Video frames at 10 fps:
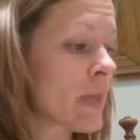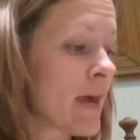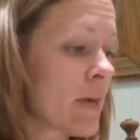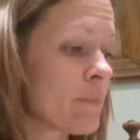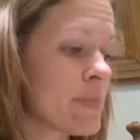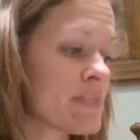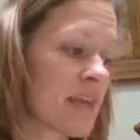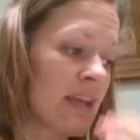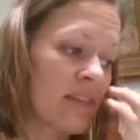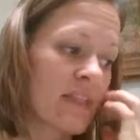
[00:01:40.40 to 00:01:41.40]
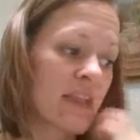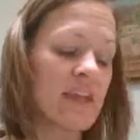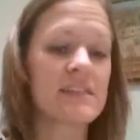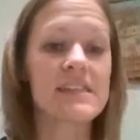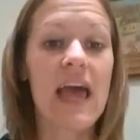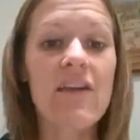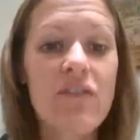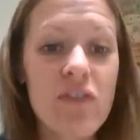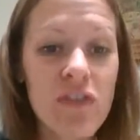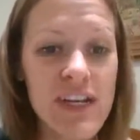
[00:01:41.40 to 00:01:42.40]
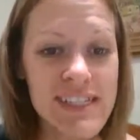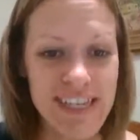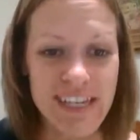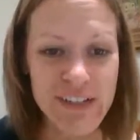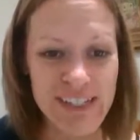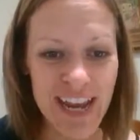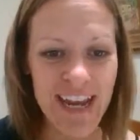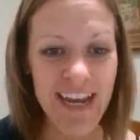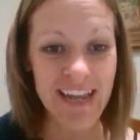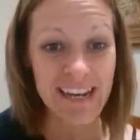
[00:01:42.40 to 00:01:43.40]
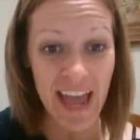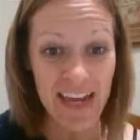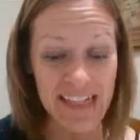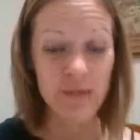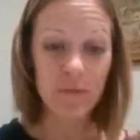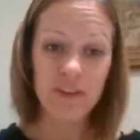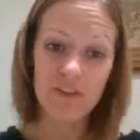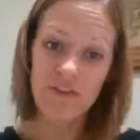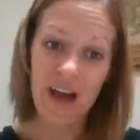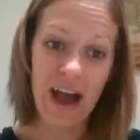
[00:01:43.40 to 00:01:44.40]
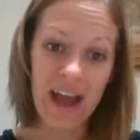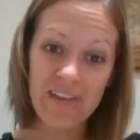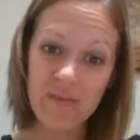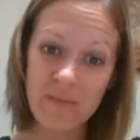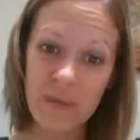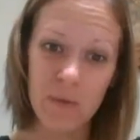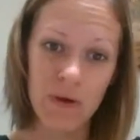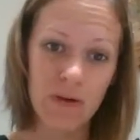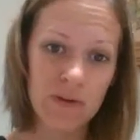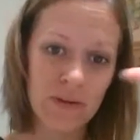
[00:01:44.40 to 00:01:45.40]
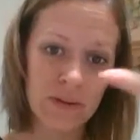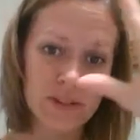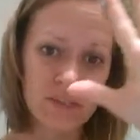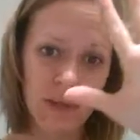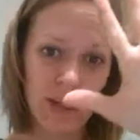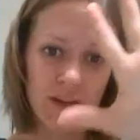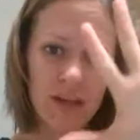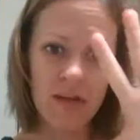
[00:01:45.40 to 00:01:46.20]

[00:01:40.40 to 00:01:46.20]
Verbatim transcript: Um, the second thing is every single day connect with five people, oh, you see my hand?